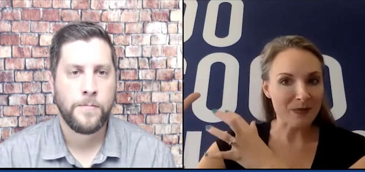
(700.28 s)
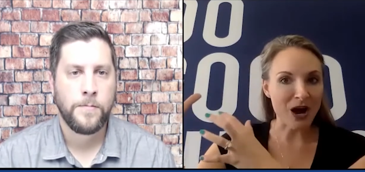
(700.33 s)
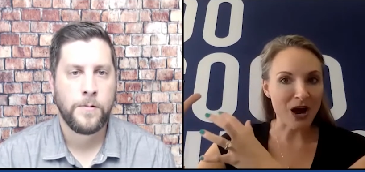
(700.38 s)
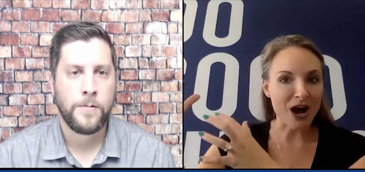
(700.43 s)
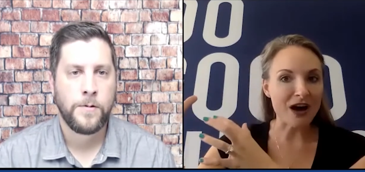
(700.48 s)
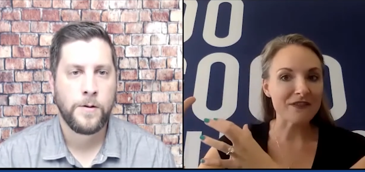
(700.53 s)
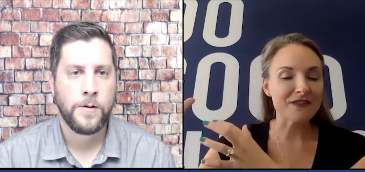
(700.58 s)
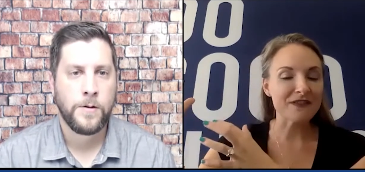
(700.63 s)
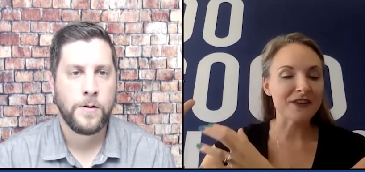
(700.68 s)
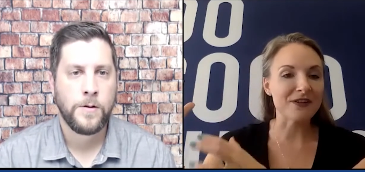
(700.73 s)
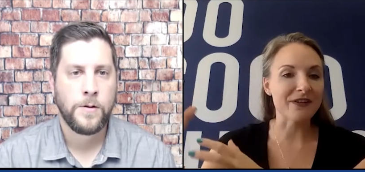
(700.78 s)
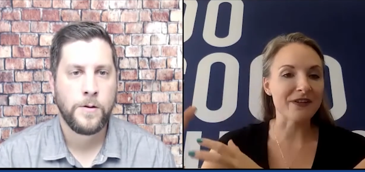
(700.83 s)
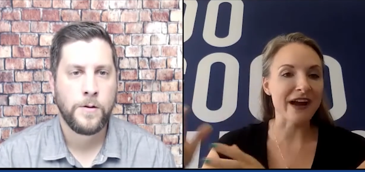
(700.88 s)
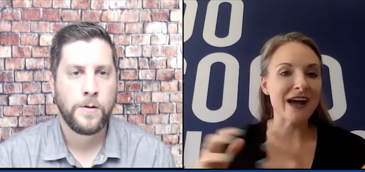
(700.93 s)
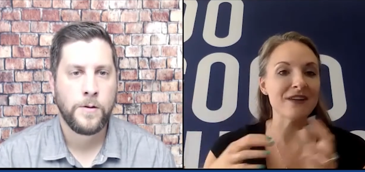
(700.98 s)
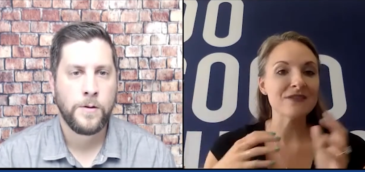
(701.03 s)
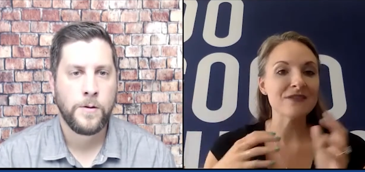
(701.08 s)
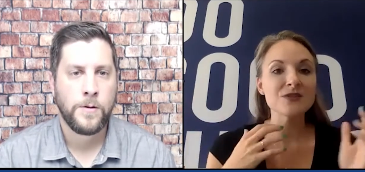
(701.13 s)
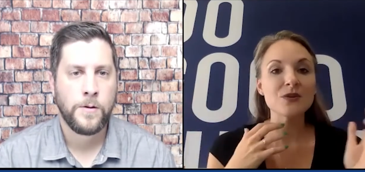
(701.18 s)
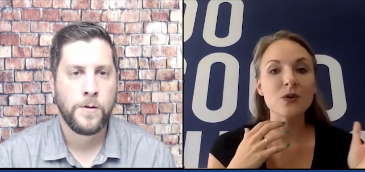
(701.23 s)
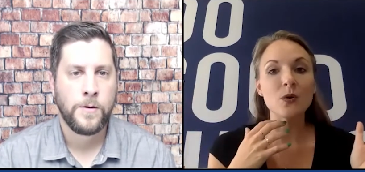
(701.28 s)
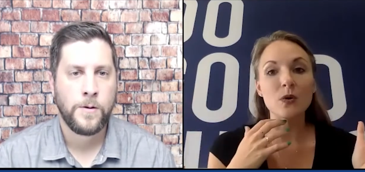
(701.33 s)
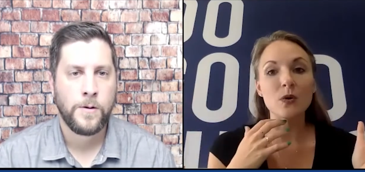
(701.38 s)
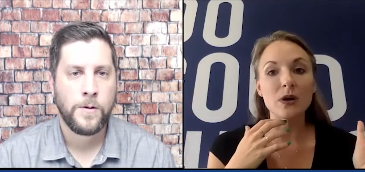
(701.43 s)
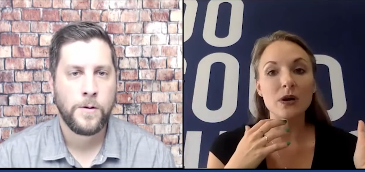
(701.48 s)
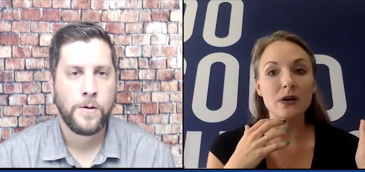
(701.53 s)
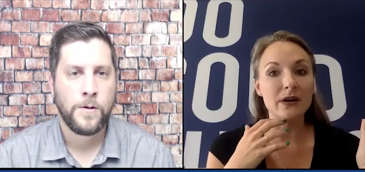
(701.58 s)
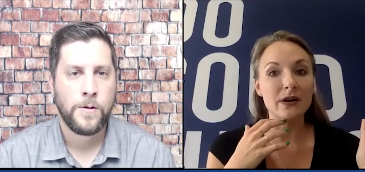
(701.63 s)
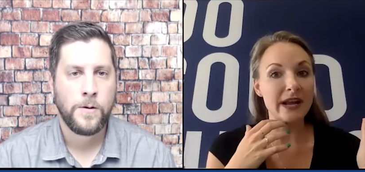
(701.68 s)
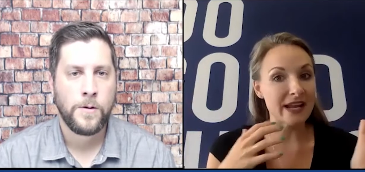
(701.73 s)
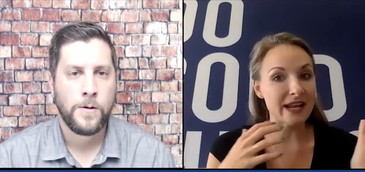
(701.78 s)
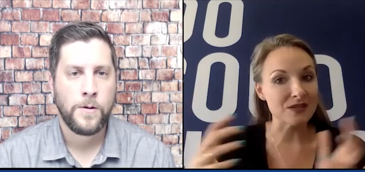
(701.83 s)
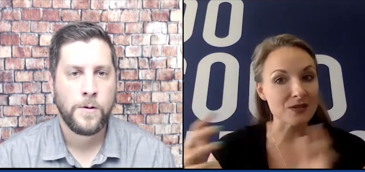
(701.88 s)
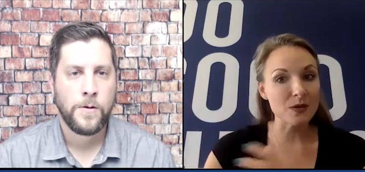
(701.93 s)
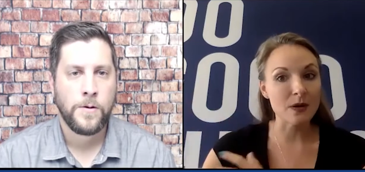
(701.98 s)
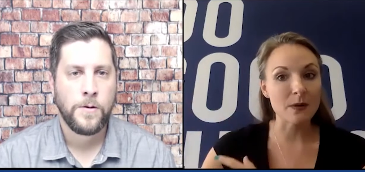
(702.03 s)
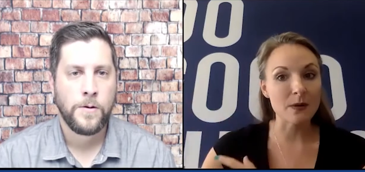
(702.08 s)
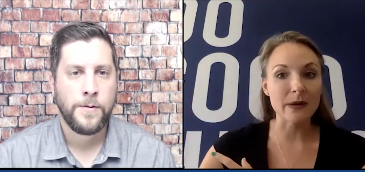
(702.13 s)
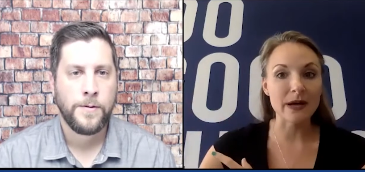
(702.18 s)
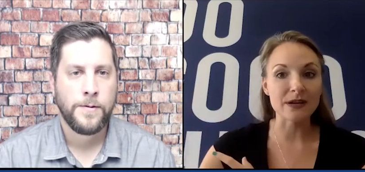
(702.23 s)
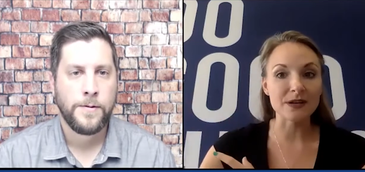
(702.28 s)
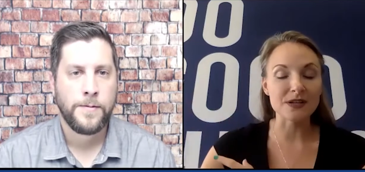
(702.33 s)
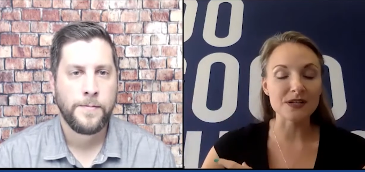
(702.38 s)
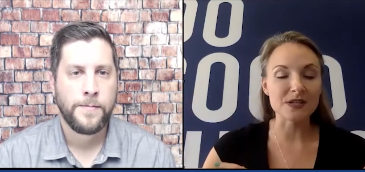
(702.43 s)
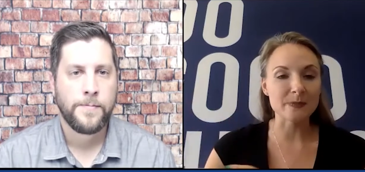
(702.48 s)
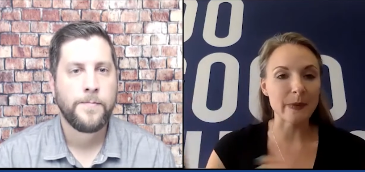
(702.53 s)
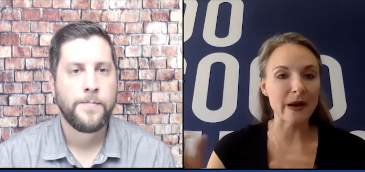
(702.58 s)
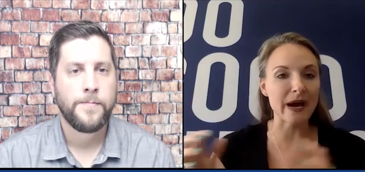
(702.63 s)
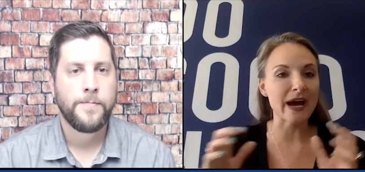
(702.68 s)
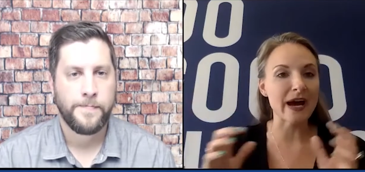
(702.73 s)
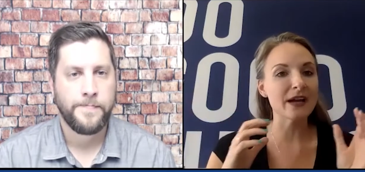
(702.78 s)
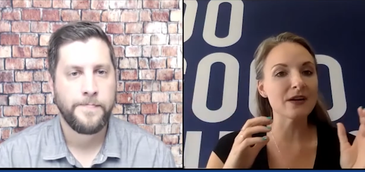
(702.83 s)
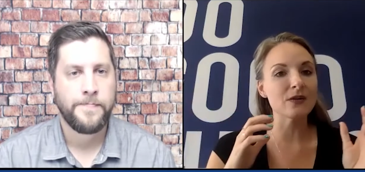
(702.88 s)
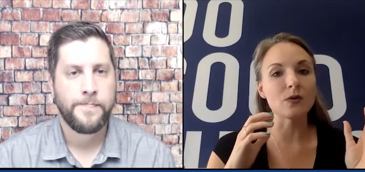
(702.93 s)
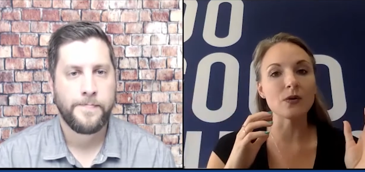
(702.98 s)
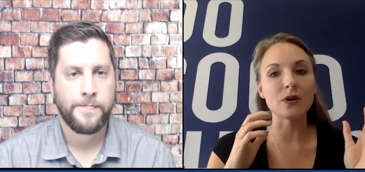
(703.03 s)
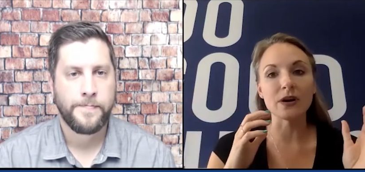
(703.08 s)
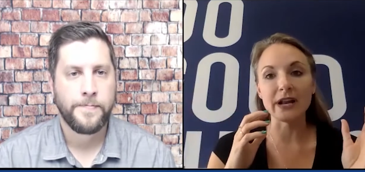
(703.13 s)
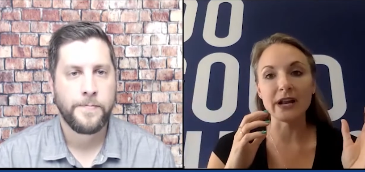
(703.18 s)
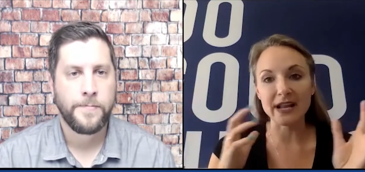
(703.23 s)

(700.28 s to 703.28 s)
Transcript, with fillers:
Speaker 1: off the ground or into a better spot or